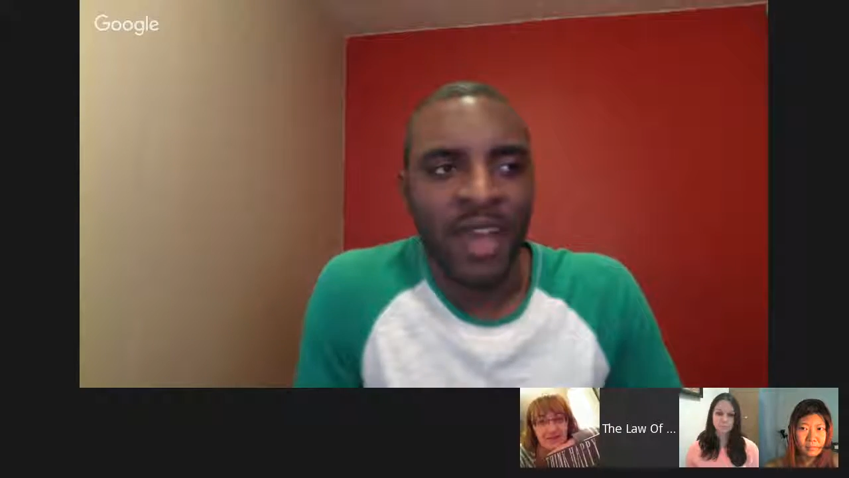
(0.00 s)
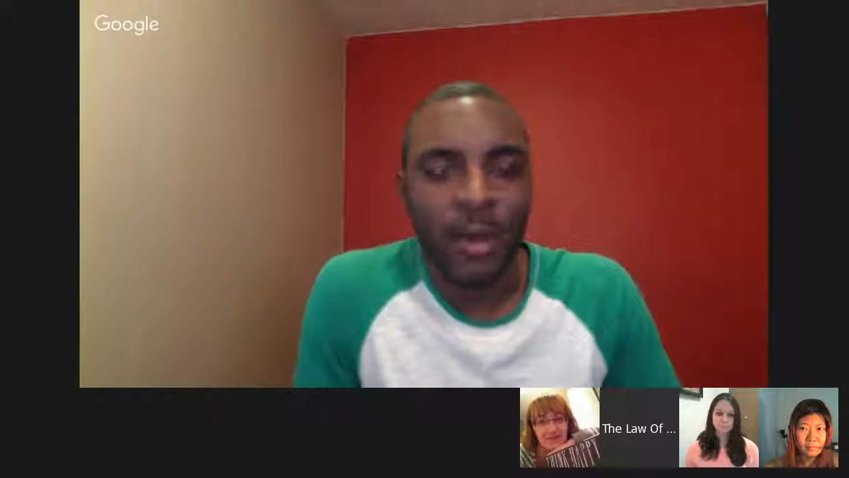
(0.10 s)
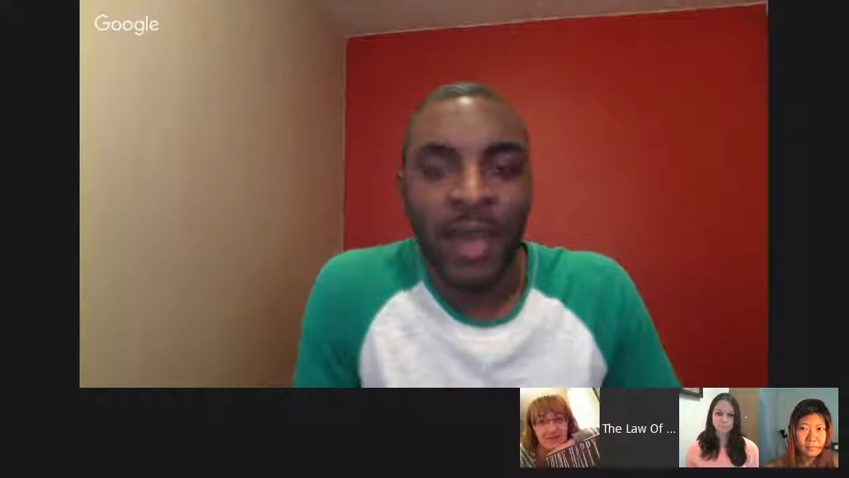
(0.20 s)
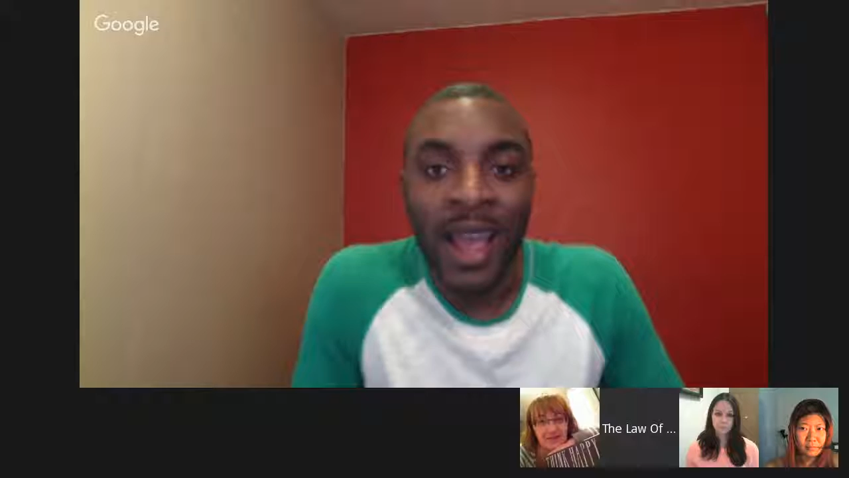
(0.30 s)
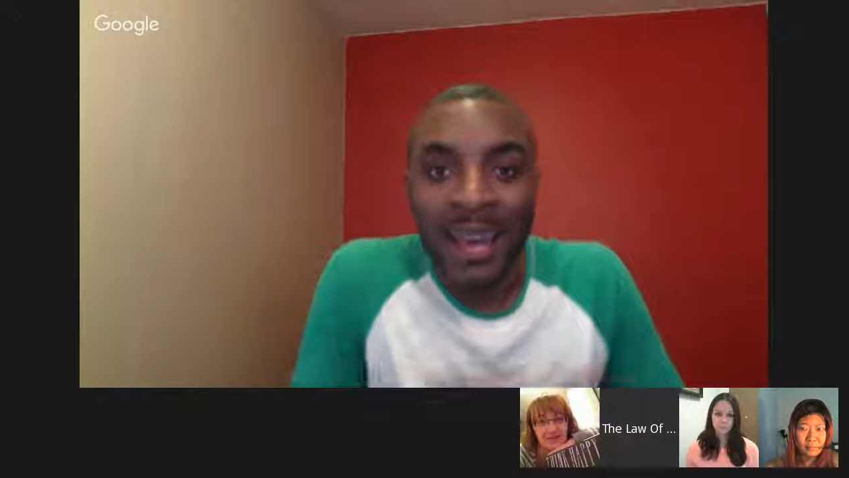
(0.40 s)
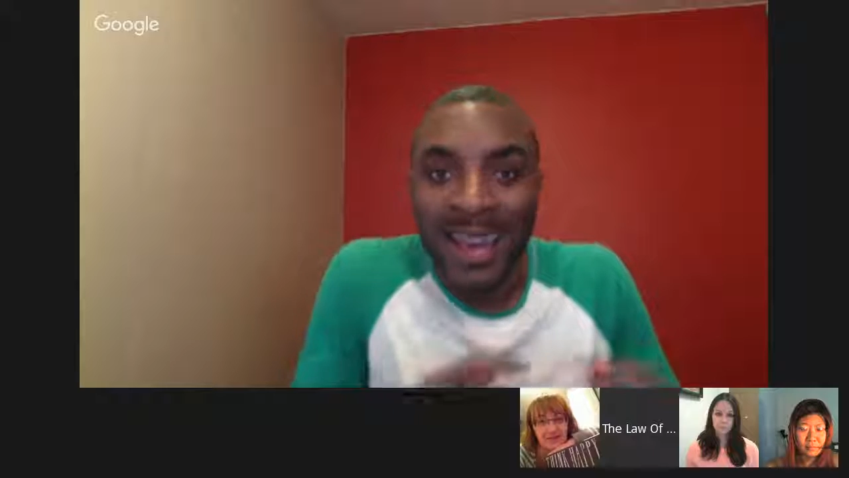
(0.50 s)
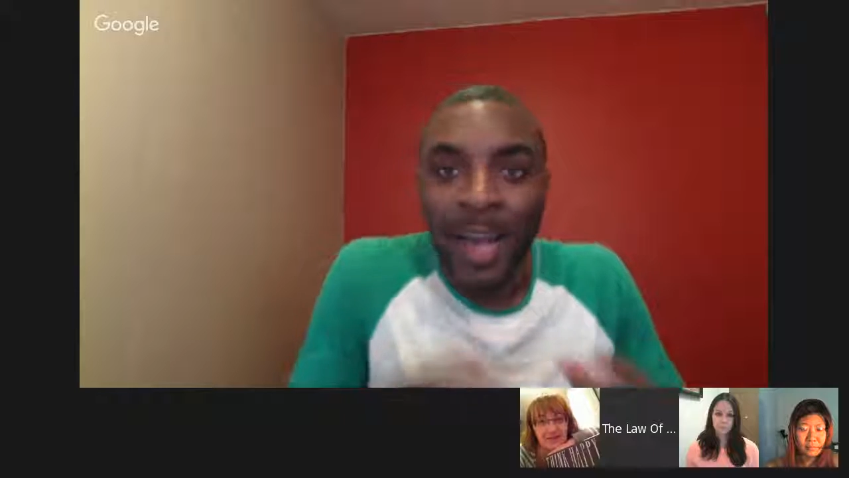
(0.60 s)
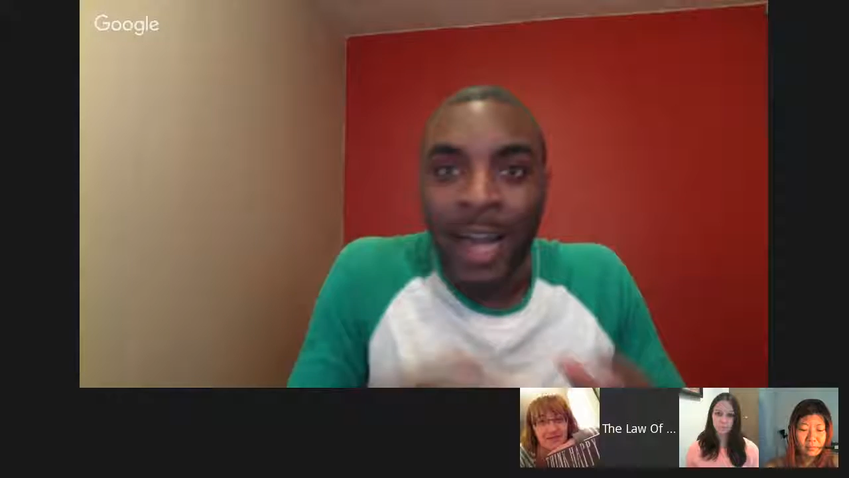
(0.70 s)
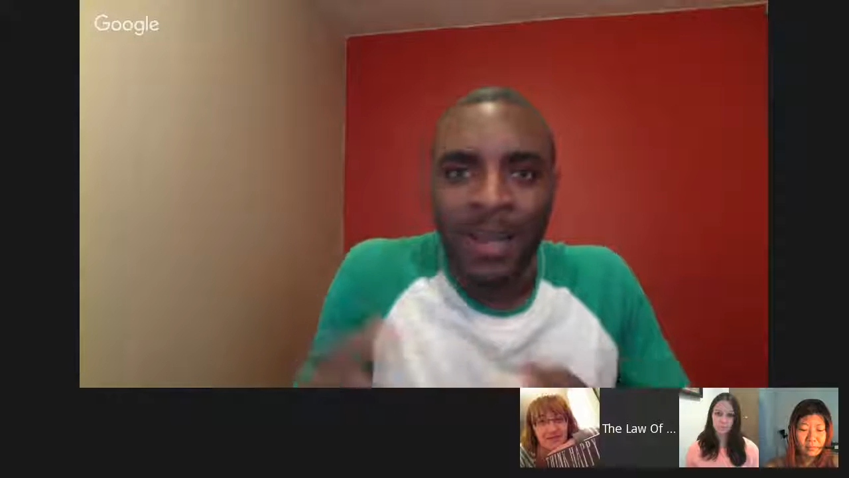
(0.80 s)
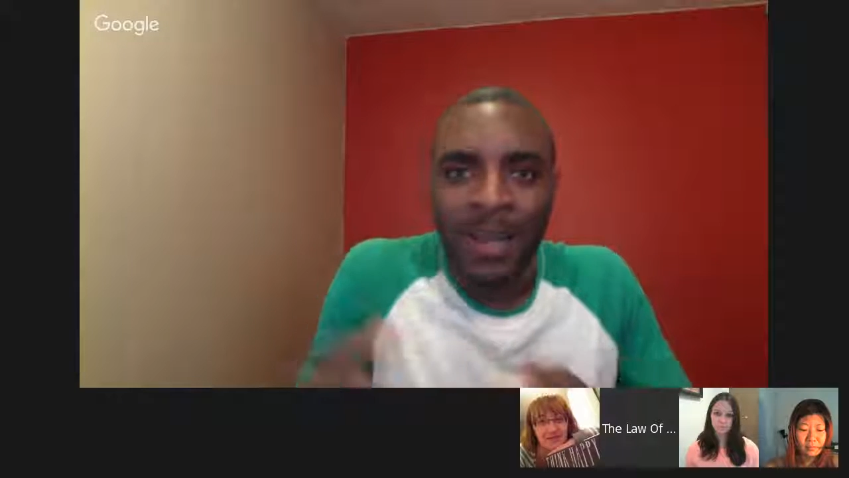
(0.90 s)
You can't
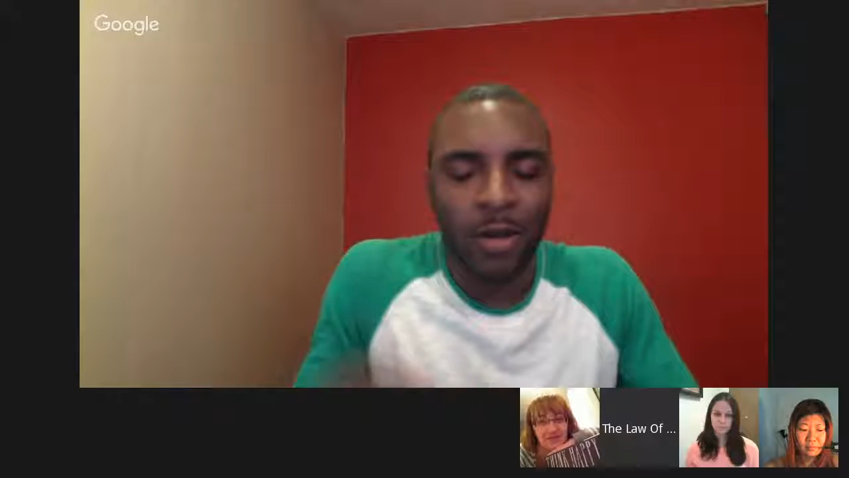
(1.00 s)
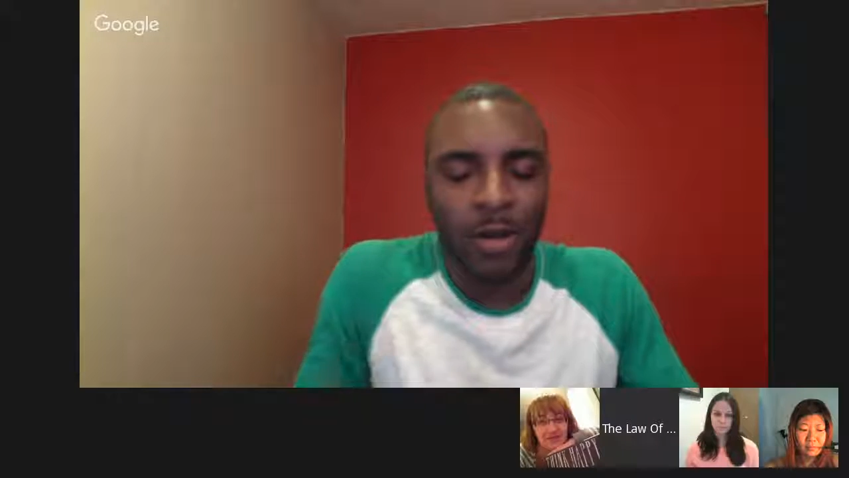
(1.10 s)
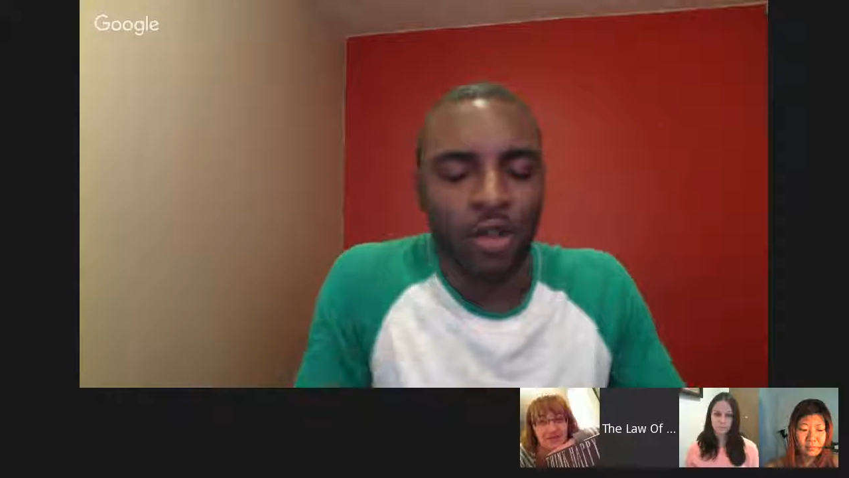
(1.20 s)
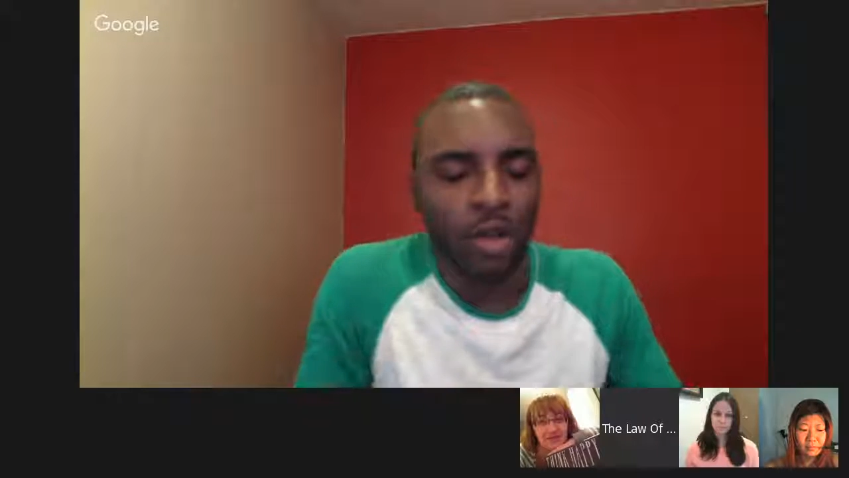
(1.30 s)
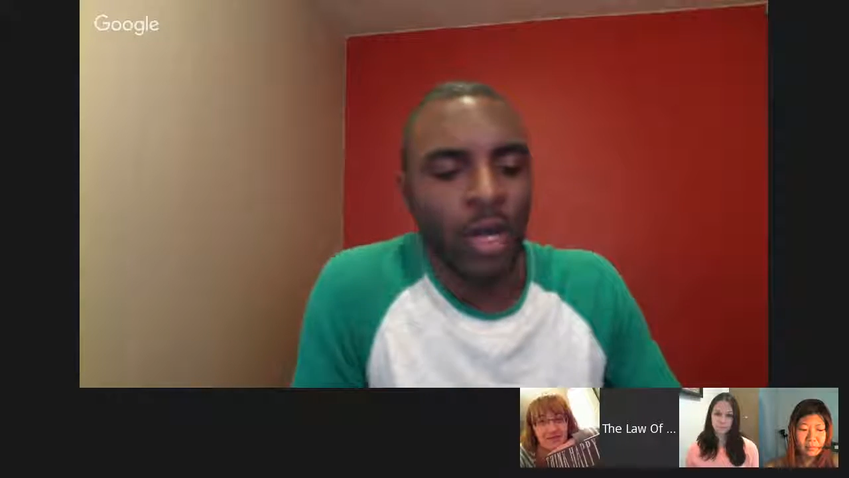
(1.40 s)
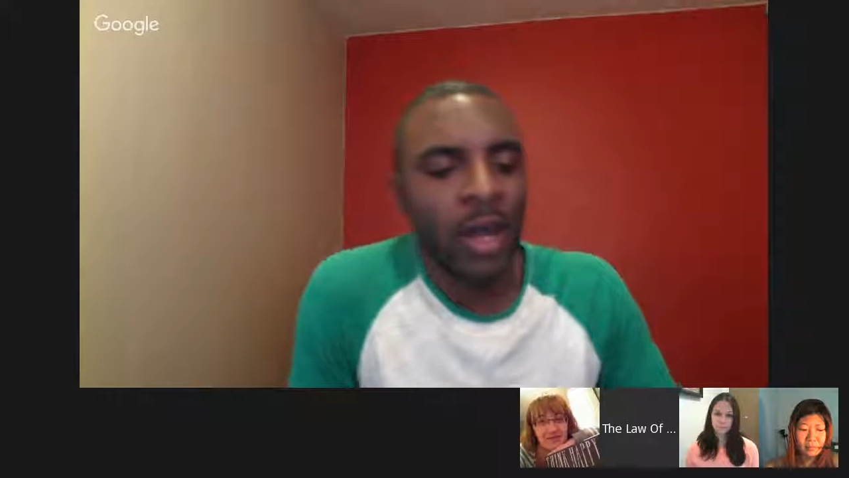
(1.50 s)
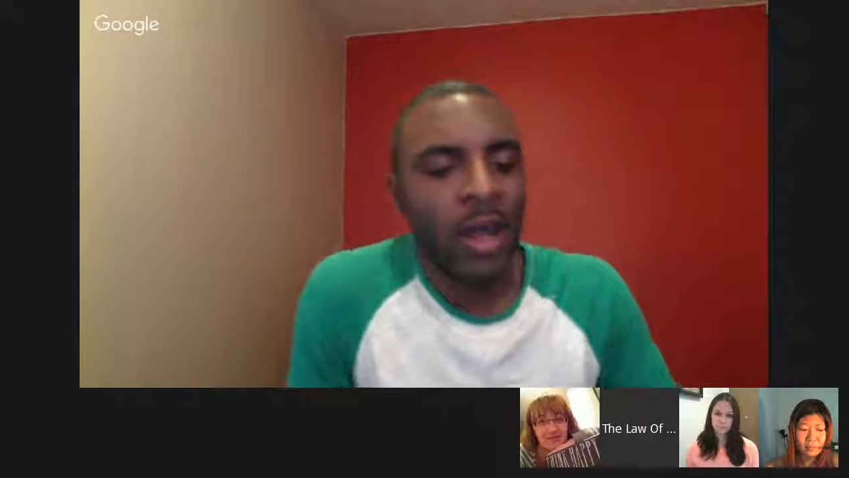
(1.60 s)
not be on your journey.